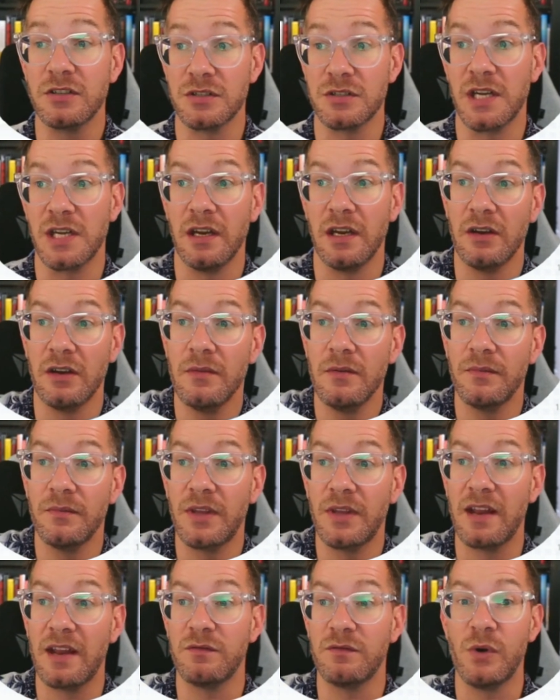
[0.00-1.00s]
here that
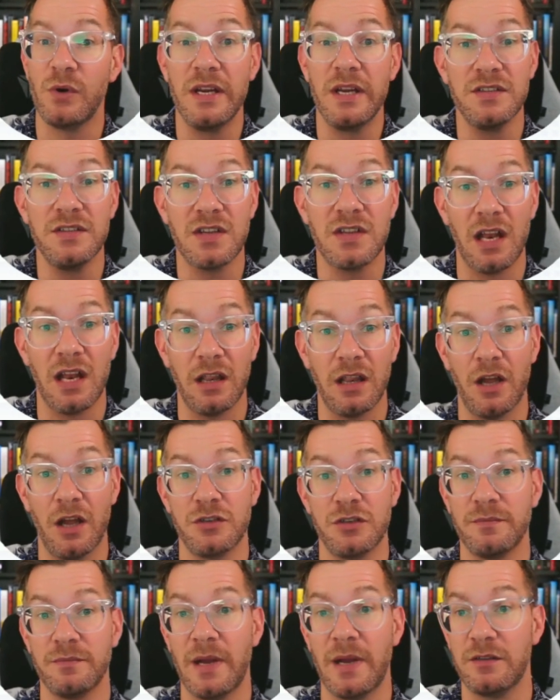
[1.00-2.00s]
have raised a large
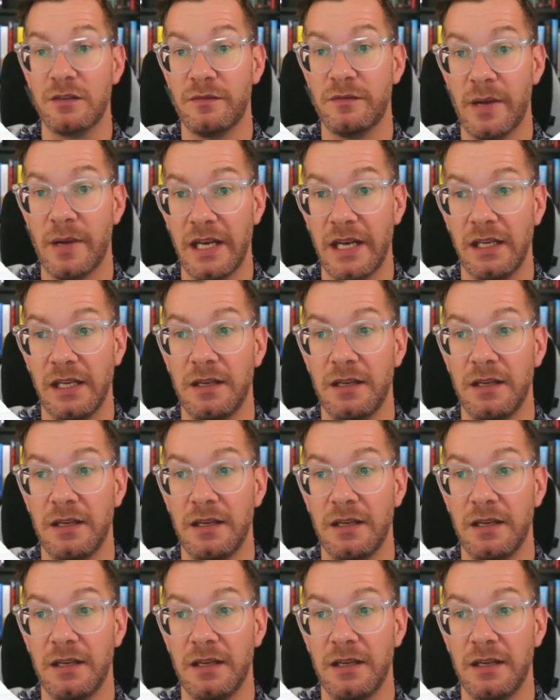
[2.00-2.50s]
amount of money.